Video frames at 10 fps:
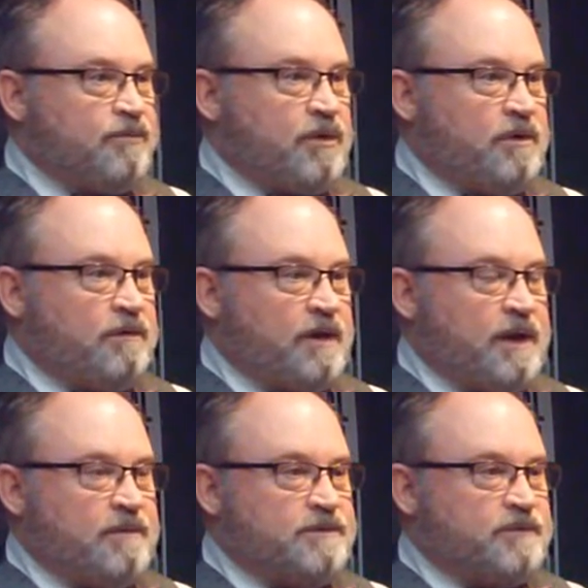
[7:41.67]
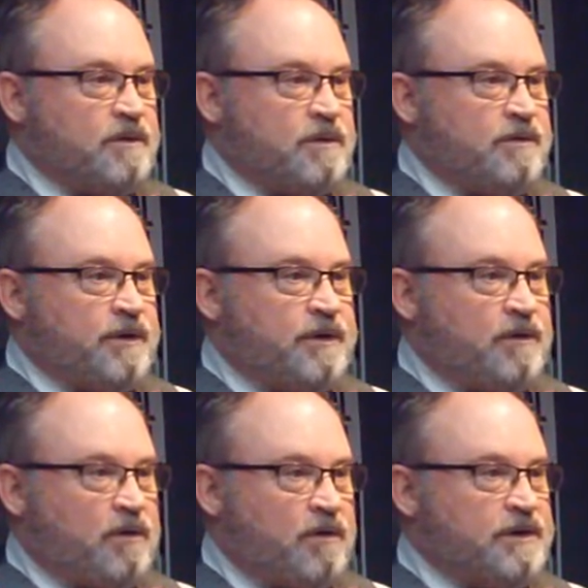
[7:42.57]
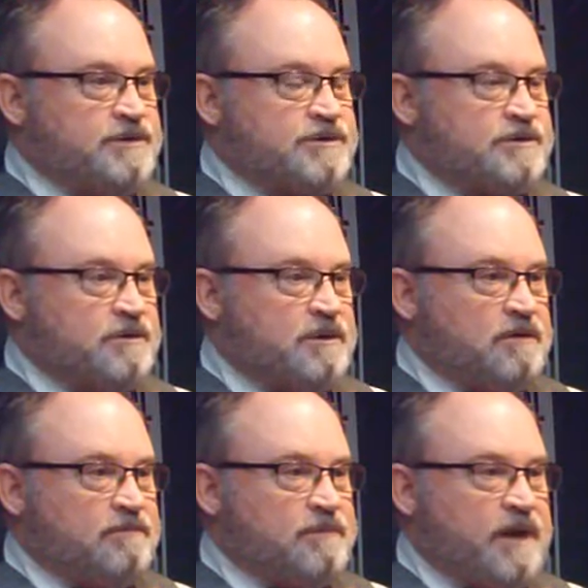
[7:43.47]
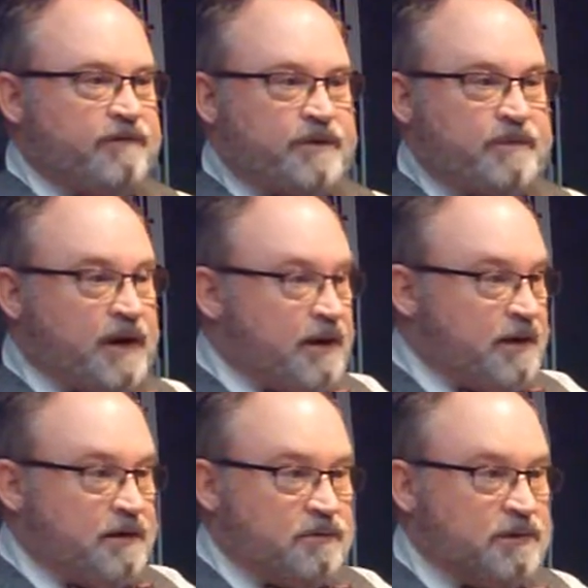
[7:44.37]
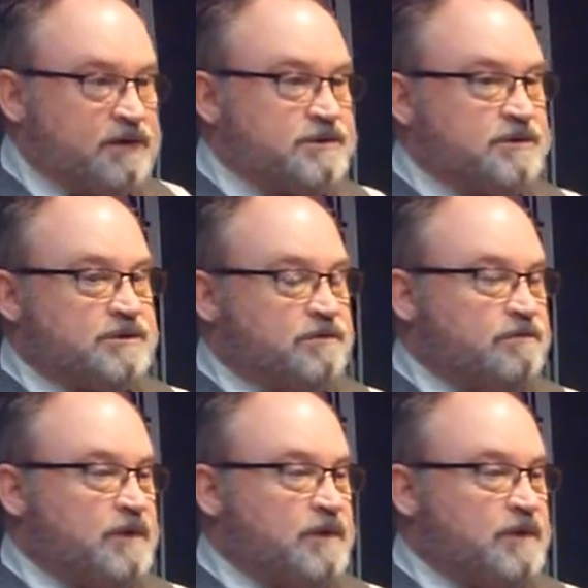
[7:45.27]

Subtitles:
program, and so we would encourage everybody who listens